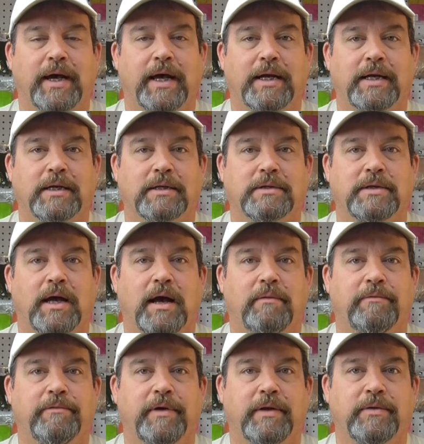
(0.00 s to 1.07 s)
adding a
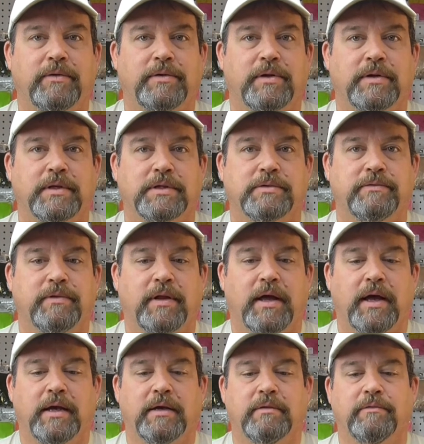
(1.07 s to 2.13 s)
top feather to this
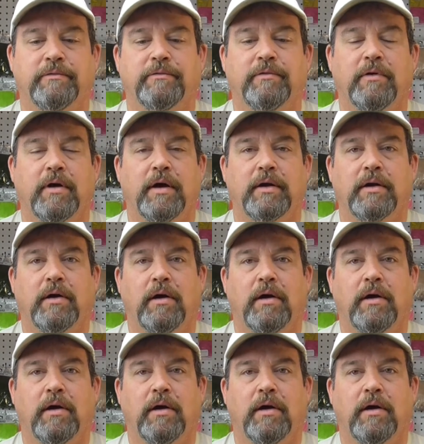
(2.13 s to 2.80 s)
fly in front,